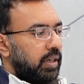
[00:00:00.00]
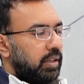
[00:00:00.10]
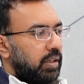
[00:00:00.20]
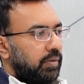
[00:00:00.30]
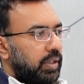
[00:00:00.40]

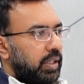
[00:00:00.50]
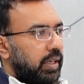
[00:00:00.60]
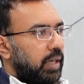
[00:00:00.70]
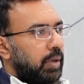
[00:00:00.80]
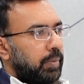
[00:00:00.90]
anything with the
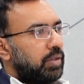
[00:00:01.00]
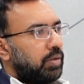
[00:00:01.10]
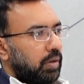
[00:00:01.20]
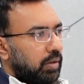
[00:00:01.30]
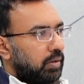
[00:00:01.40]
name
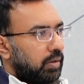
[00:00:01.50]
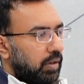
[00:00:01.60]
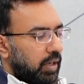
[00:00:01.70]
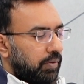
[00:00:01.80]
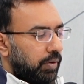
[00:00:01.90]
Amazon.
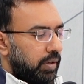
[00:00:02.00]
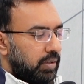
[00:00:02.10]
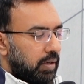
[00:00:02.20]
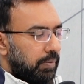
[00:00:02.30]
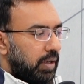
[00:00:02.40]
Like for
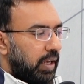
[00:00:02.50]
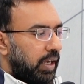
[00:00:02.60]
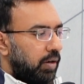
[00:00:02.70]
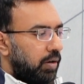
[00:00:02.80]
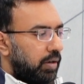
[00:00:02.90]
example, I
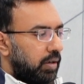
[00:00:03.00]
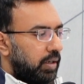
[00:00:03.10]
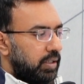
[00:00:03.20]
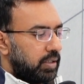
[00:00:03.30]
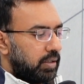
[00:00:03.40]
cannot
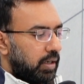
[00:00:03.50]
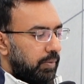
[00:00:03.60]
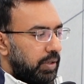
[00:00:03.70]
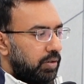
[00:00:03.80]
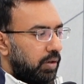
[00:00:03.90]
register
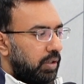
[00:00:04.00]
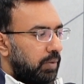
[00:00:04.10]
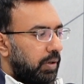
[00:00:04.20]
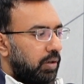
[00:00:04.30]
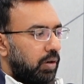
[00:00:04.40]

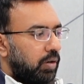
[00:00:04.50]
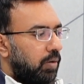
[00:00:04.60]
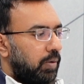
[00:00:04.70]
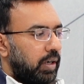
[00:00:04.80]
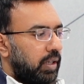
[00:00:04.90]

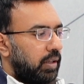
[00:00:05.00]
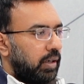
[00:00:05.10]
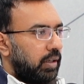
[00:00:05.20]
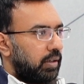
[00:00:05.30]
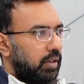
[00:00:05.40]
amazondeepak.com or anything
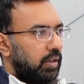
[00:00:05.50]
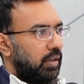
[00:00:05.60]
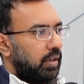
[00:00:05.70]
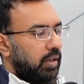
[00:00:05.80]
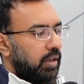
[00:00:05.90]
like that.
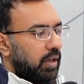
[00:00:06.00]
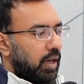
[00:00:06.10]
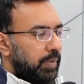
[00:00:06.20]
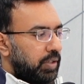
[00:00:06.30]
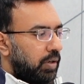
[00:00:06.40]

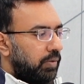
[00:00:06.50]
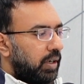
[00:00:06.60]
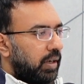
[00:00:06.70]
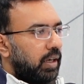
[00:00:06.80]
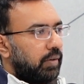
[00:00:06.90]
Amazon
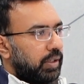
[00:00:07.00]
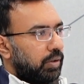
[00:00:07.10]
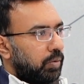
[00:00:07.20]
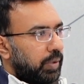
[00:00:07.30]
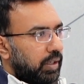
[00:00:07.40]
will take away
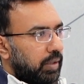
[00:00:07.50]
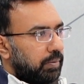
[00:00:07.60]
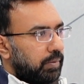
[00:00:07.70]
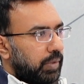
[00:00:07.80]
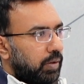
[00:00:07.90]
the domain name
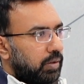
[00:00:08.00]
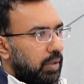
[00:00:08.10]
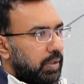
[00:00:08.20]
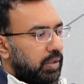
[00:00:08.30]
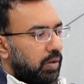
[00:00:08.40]
because
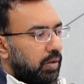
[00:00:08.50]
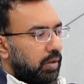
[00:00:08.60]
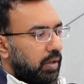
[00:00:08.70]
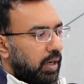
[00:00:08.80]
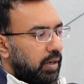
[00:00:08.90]

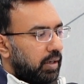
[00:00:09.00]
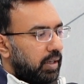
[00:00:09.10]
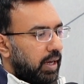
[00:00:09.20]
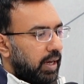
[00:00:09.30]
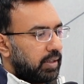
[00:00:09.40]
Amazon
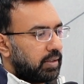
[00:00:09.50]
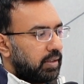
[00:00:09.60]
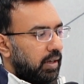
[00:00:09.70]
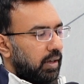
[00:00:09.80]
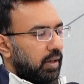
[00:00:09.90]
already has
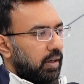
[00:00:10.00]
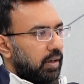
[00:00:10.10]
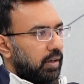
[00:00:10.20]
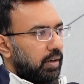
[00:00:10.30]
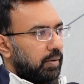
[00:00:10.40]

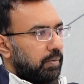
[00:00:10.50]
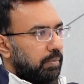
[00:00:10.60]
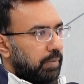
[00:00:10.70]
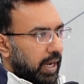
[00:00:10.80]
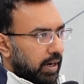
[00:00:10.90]
a
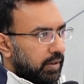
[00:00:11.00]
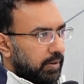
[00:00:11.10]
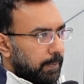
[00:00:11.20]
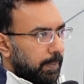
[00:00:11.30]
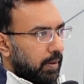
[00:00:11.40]
brand
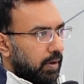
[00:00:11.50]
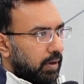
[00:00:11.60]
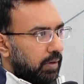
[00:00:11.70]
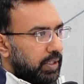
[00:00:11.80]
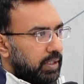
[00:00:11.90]

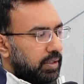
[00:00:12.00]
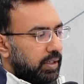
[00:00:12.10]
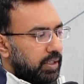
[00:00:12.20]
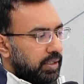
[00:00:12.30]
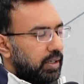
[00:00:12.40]
which is
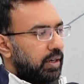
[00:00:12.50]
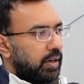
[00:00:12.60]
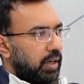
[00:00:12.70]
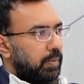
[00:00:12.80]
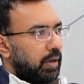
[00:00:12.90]
registered
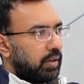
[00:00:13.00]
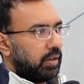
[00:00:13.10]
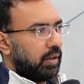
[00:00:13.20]
trademark.